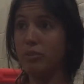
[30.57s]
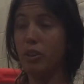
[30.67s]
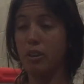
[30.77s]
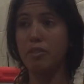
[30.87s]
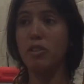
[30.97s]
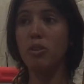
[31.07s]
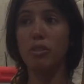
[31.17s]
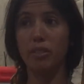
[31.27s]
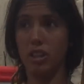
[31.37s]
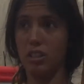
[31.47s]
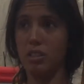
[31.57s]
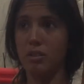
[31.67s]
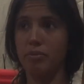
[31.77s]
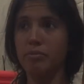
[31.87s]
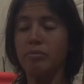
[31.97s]
very few of us
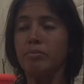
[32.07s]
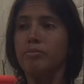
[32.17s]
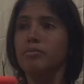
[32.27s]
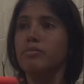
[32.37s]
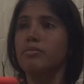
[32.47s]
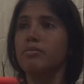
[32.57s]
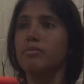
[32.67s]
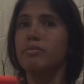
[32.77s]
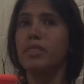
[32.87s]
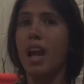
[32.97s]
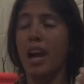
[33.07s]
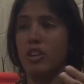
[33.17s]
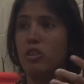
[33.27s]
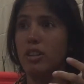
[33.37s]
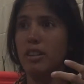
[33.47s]

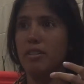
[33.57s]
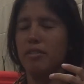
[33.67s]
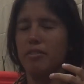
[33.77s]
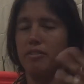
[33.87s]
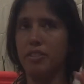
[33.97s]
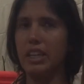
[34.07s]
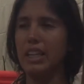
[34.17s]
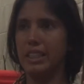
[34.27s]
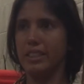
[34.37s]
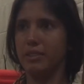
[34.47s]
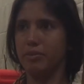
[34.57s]
actually feel it.